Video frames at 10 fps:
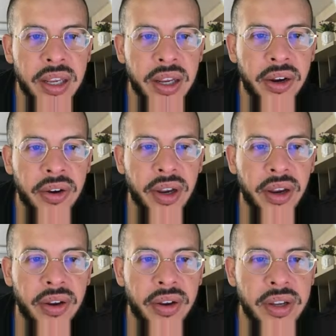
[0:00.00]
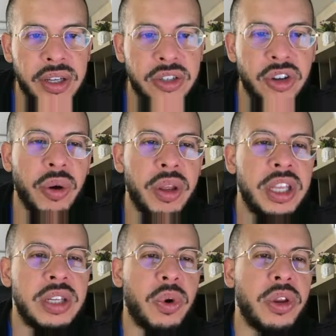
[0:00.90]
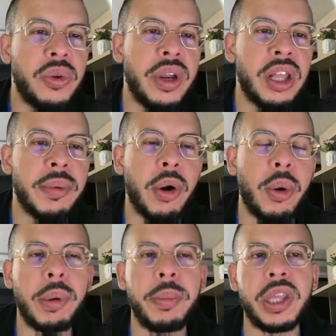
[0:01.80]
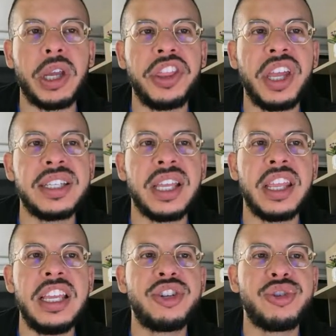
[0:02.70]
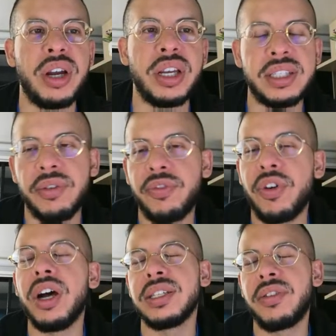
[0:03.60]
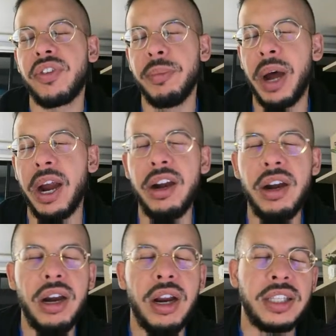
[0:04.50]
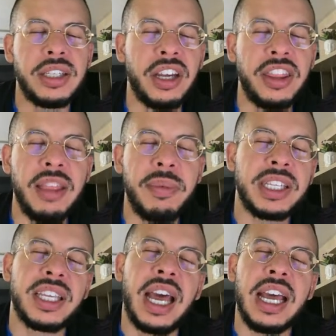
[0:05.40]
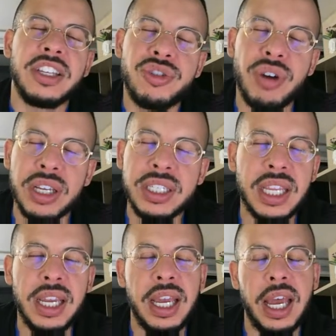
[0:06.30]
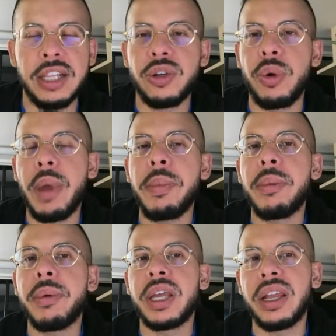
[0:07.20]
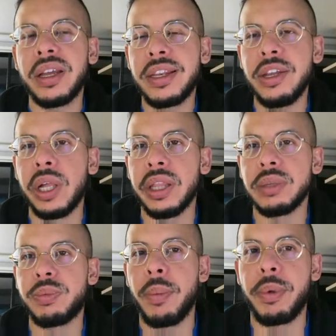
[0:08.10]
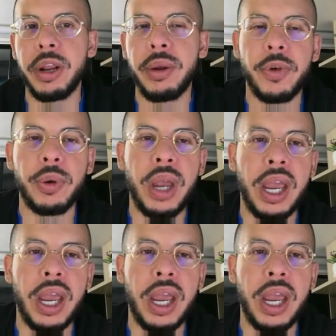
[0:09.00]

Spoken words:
Okay. So it is worth doing a little bit of homework, but the good thing is that he's stressed. For us, for the buyer, it's a good thing because the guy is stressed. And so we might be able to get a good deal on this property, okay?